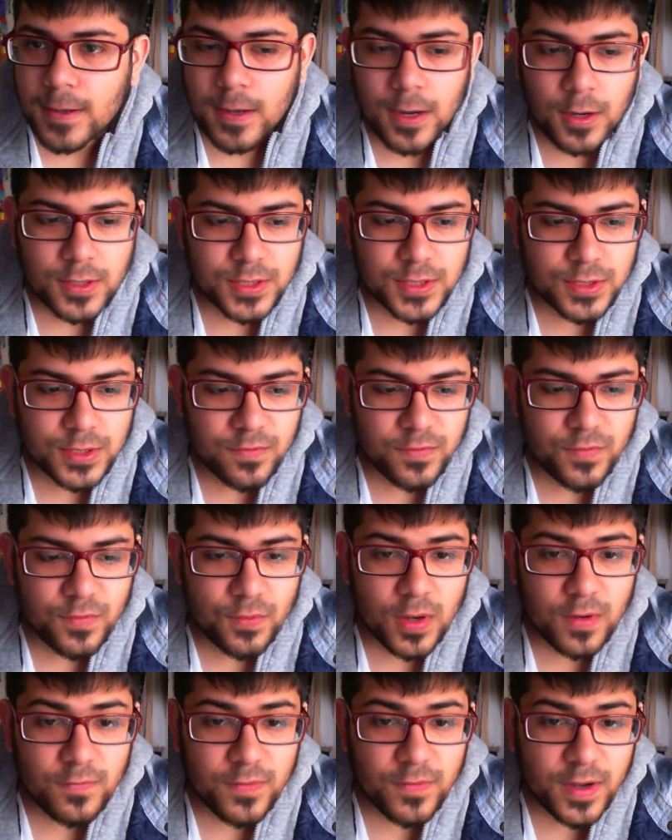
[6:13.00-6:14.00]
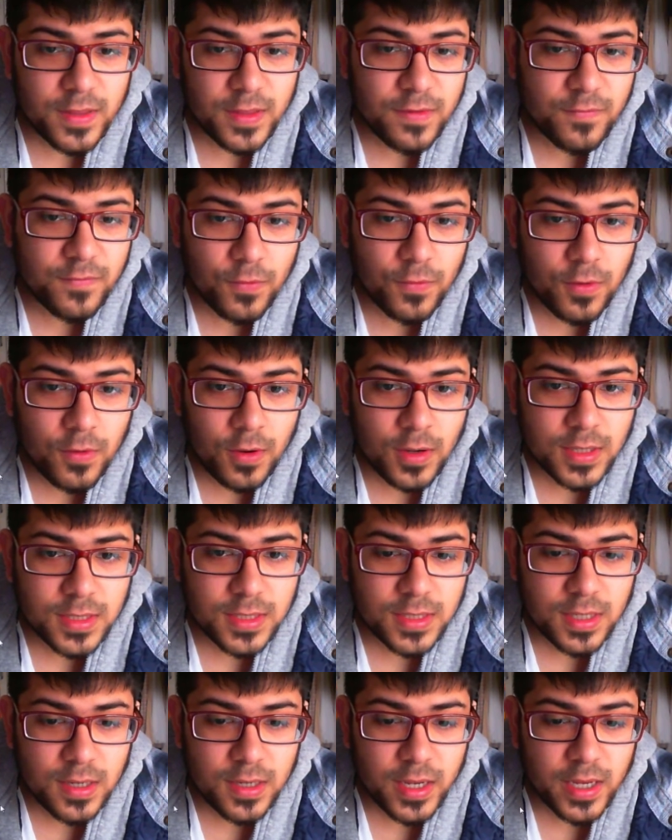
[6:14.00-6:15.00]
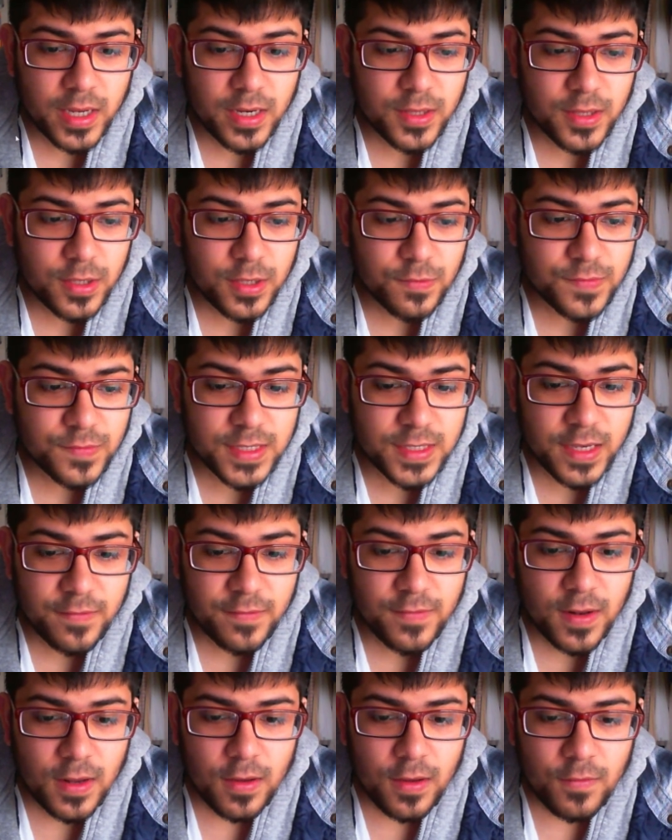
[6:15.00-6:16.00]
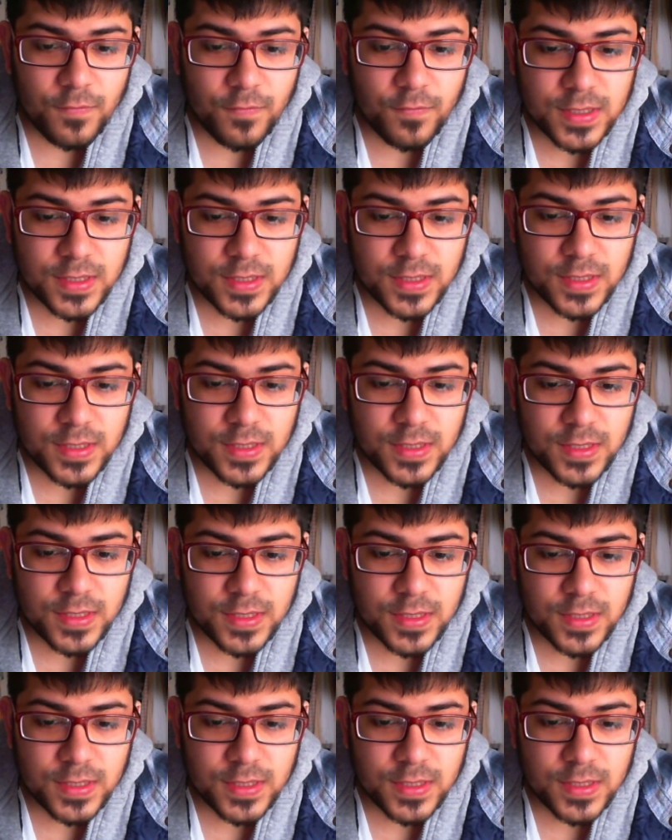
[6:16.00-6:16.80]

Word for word: So if you want to find the full, uh, uh, anything you've saved, for example, if I want to